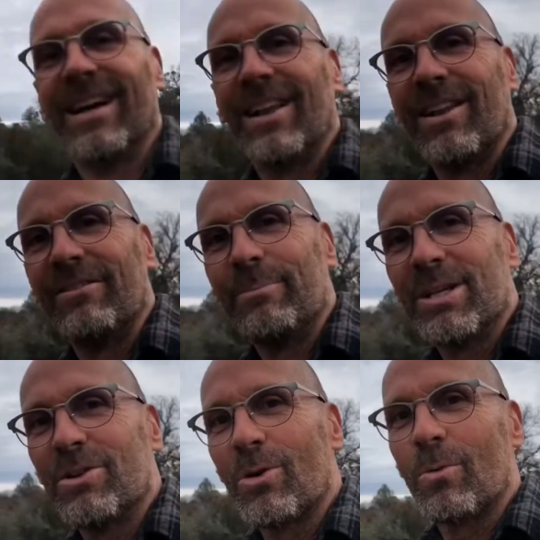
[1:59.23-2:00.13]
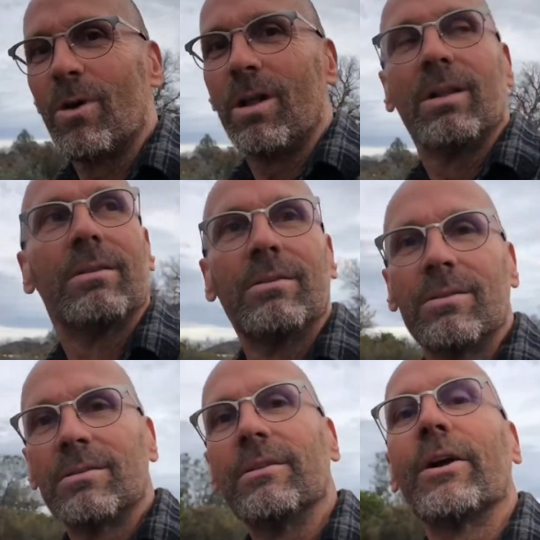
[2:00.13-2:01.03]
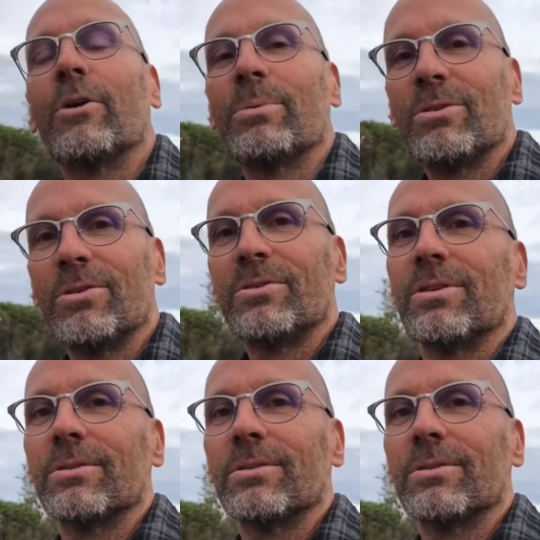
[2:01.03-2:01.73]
love my door wall, and I hope you do too.